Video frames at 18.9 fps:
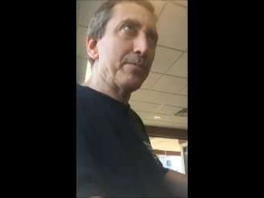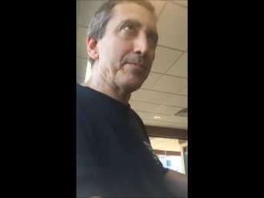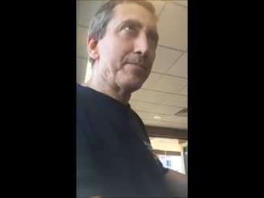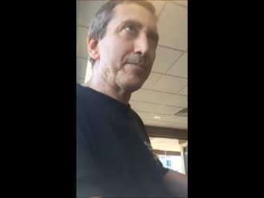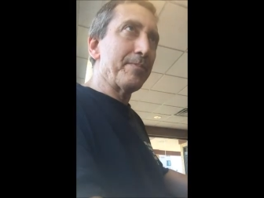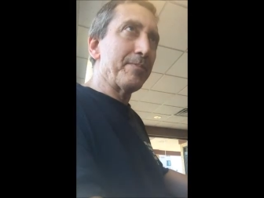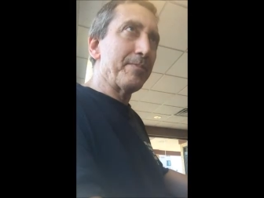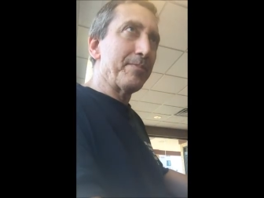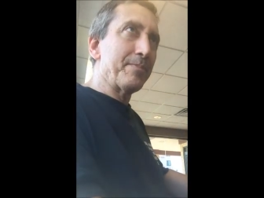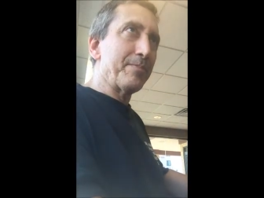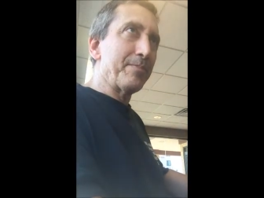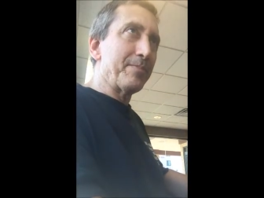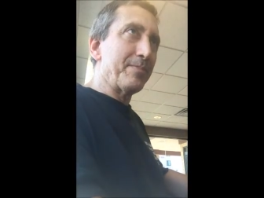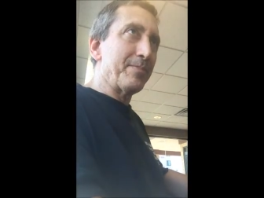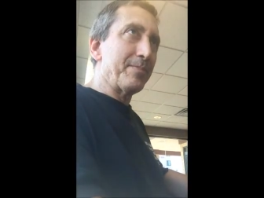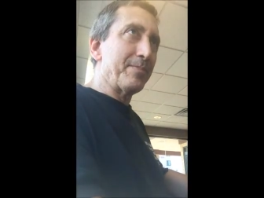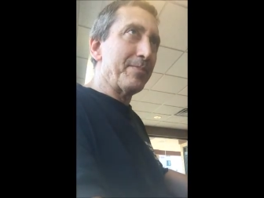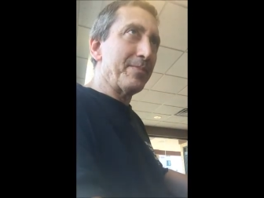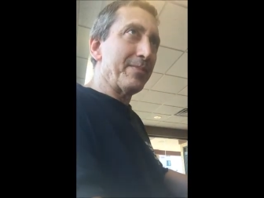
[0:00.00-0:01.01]
I bet you
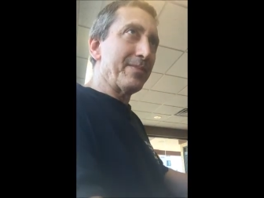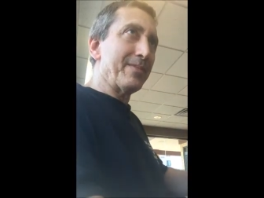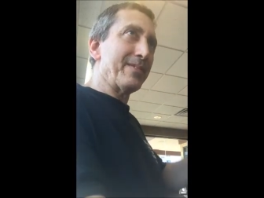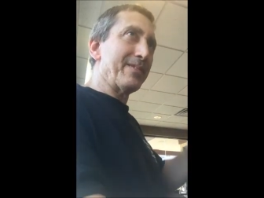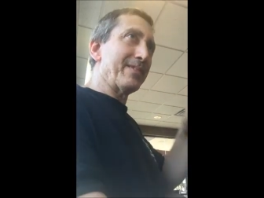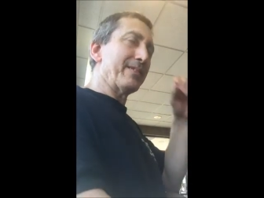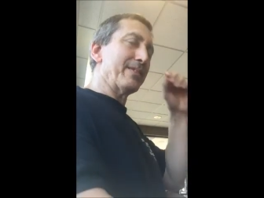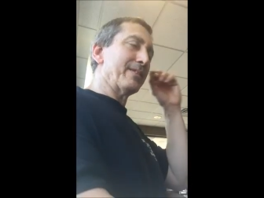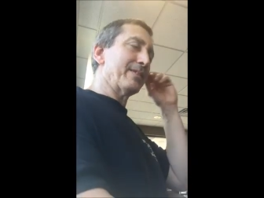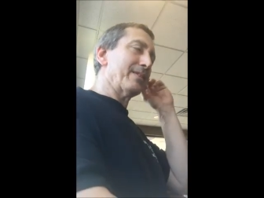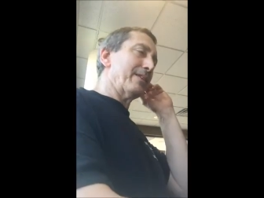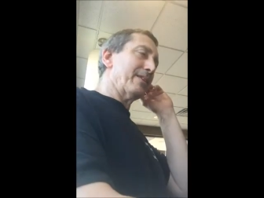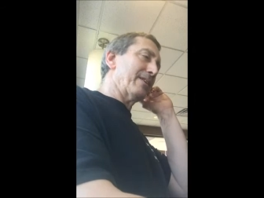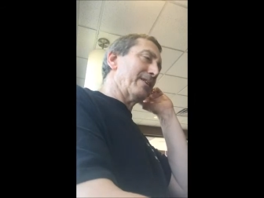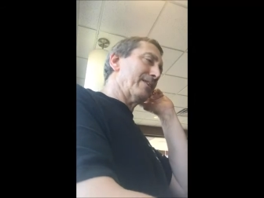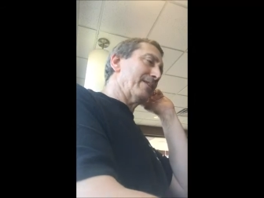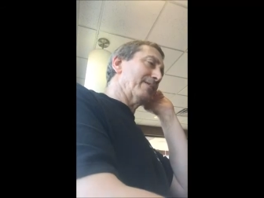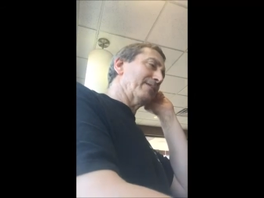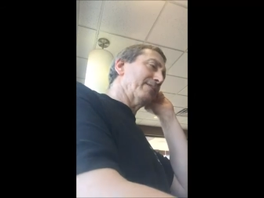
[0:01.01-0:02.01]
could. You could walk
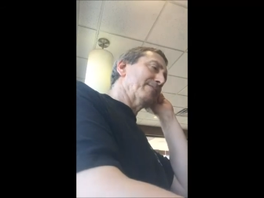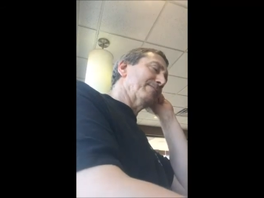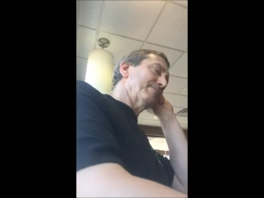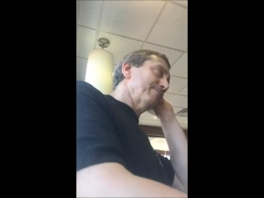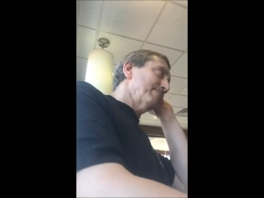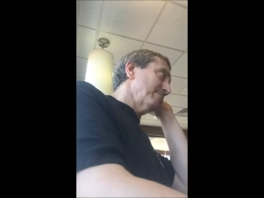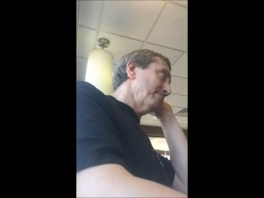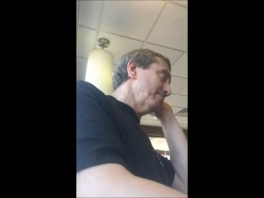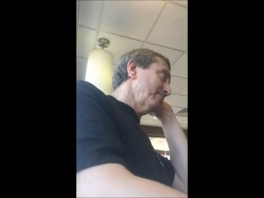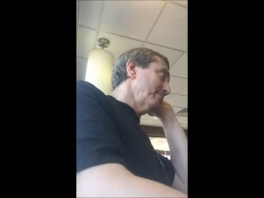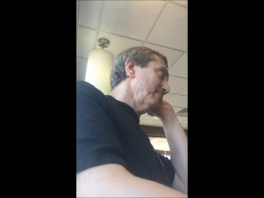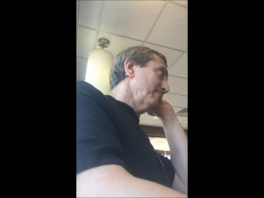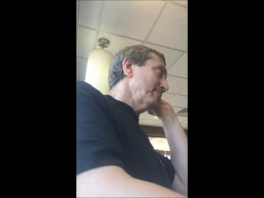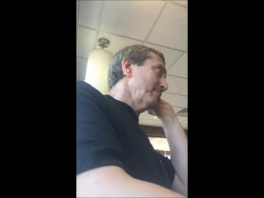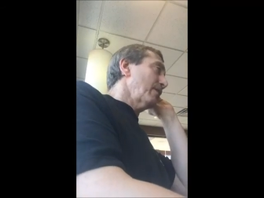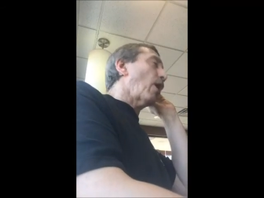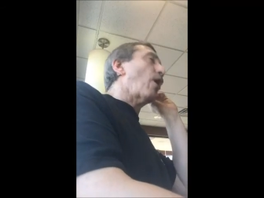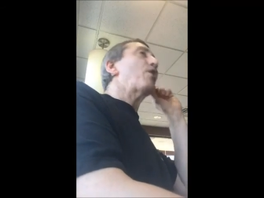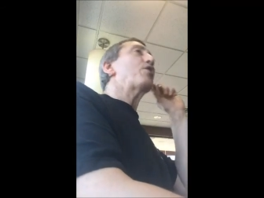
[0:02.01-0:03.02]
out, I'm
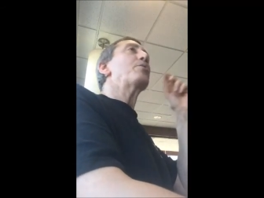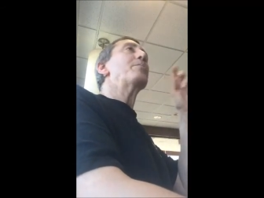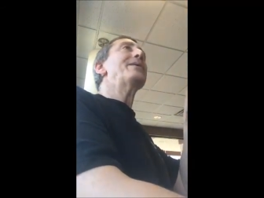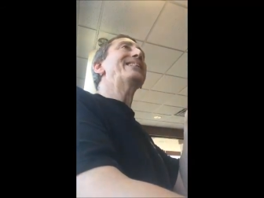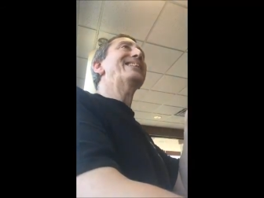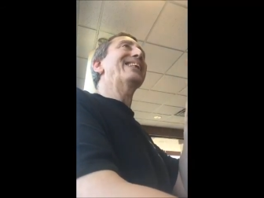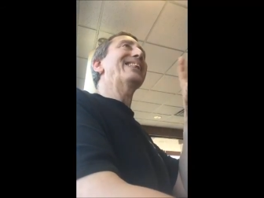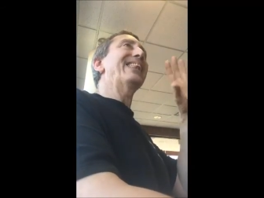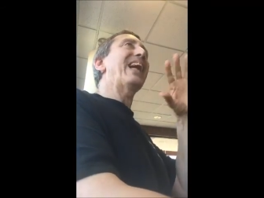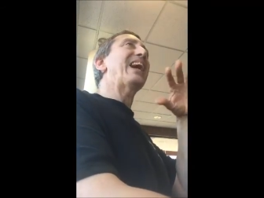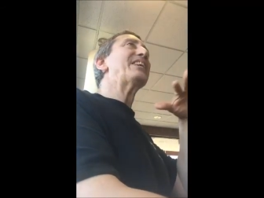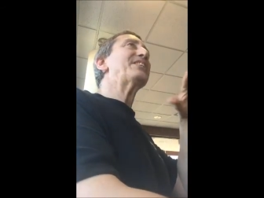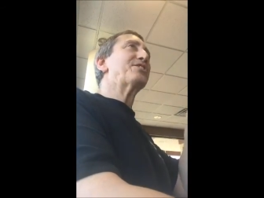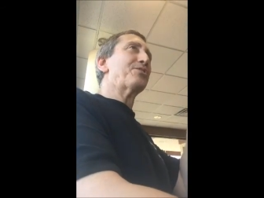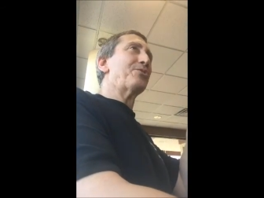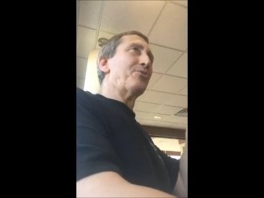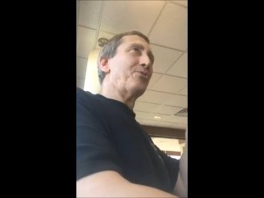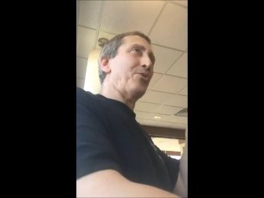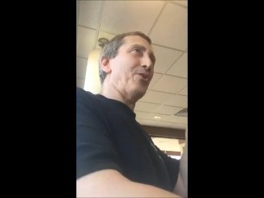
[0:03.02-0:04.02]
sure. Oh, you mean the
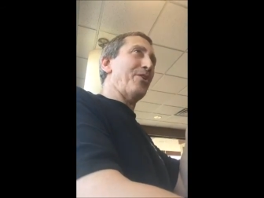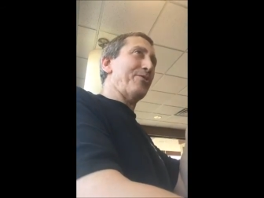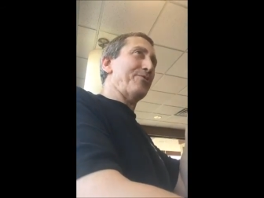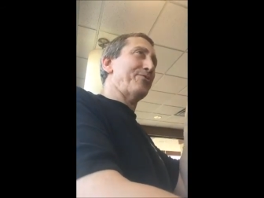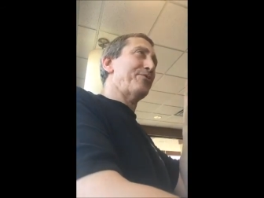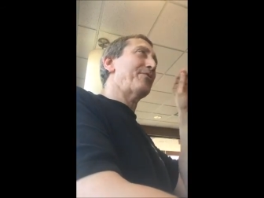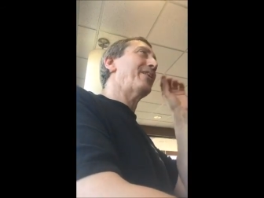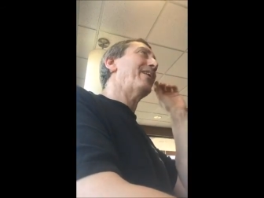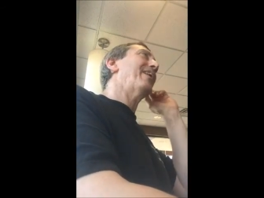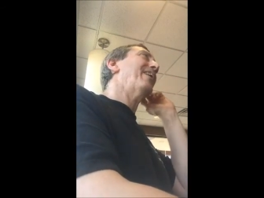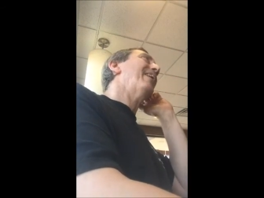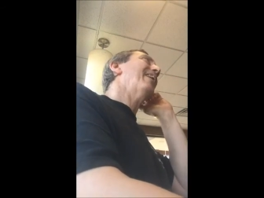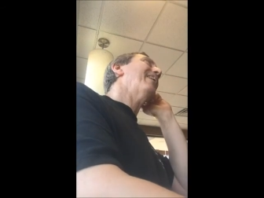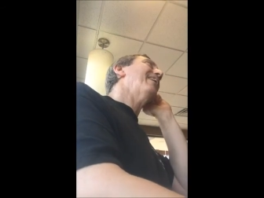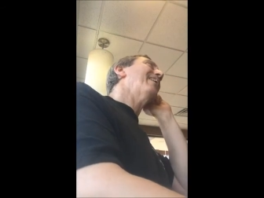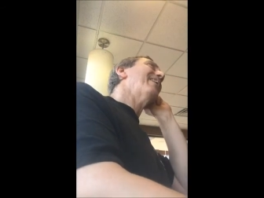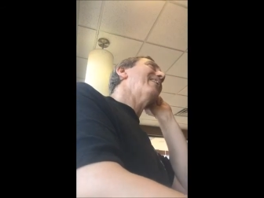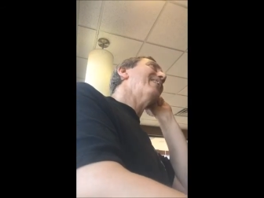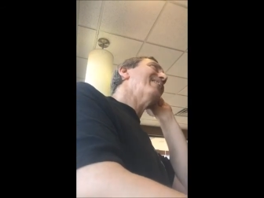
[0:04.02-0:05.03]
lights are off.
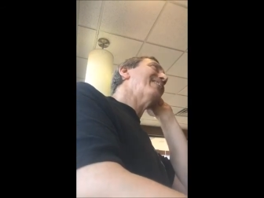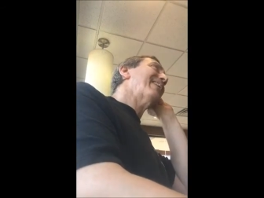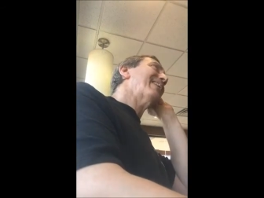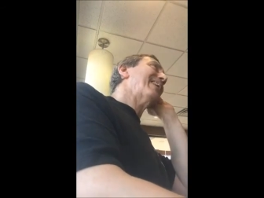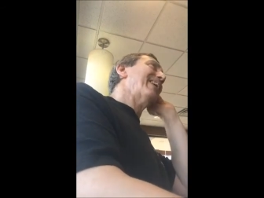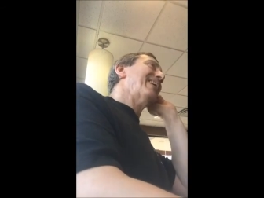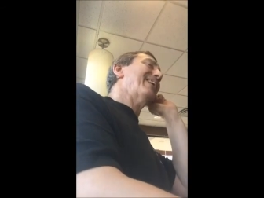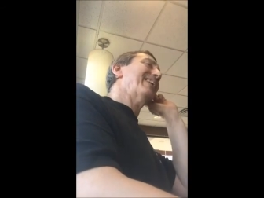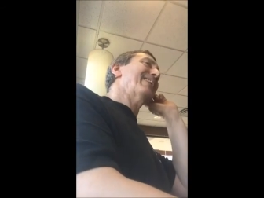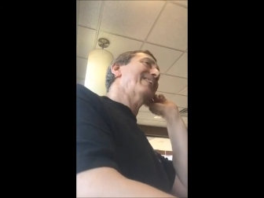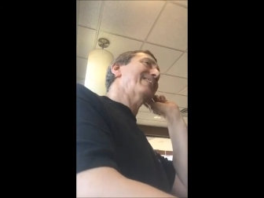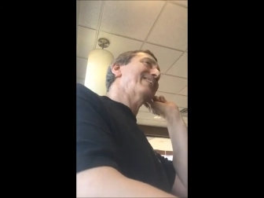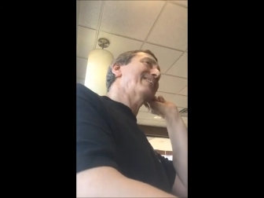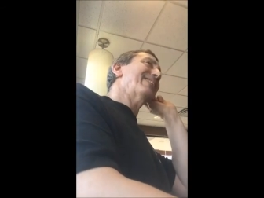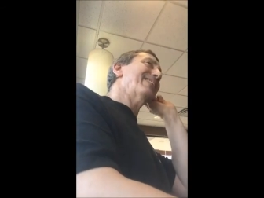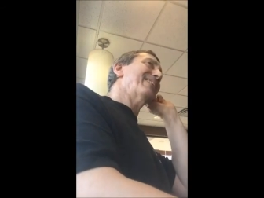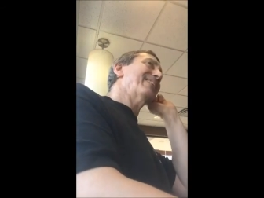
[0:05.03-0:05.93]
Ah, I got it.